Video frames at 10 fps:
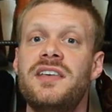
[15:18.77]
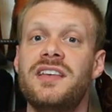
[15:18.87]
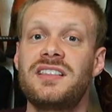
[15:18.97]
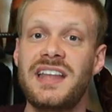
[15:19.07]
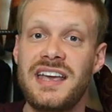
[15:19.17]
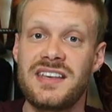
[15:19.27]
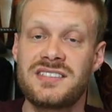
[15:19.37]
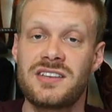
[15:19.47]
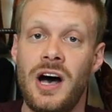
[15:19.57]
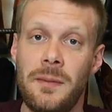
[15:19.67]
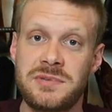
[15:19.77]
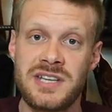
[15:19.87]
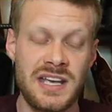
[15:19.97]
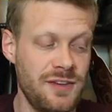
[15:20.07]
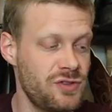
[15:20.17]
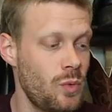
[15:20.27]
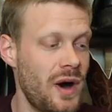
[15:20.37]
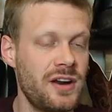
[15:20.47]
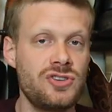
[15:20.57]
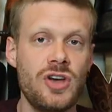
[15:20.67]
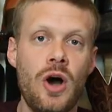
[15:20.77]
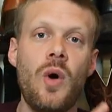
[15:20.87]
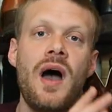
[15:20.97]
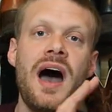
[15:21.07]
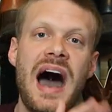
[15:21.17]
the latest update if you want to know